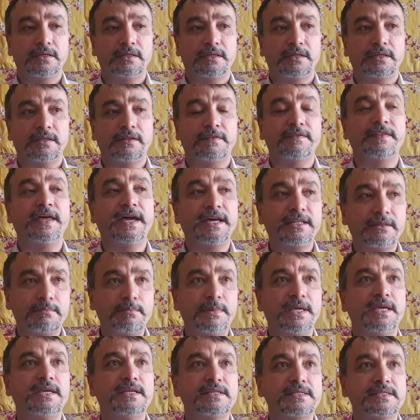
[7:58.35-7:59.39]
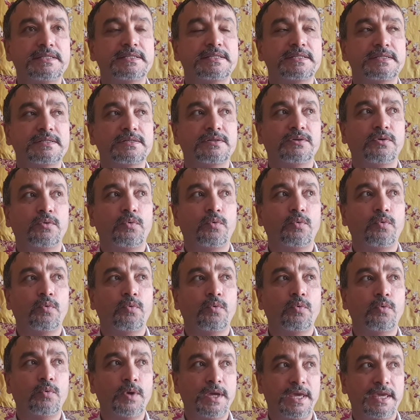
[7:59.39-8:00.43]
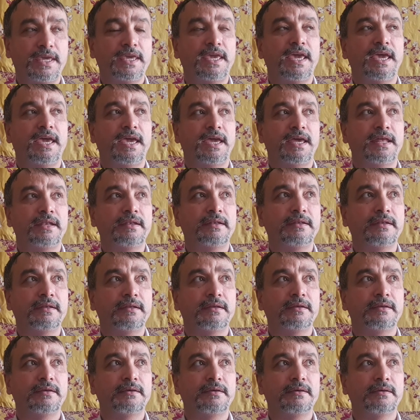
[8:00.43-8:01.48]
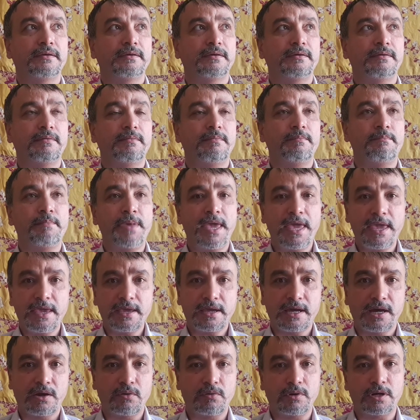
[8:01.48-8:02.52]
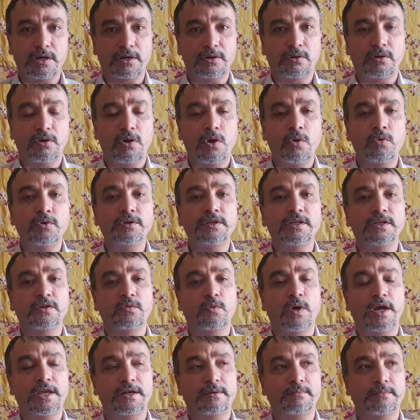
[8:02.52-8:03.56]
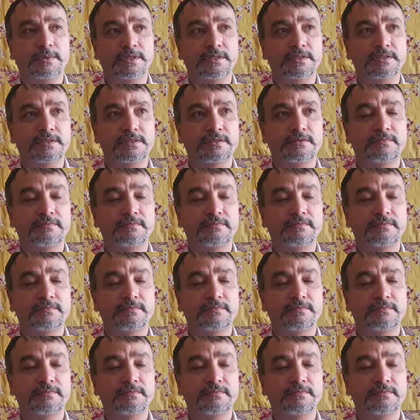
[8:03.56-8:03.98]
That means we can make our own environment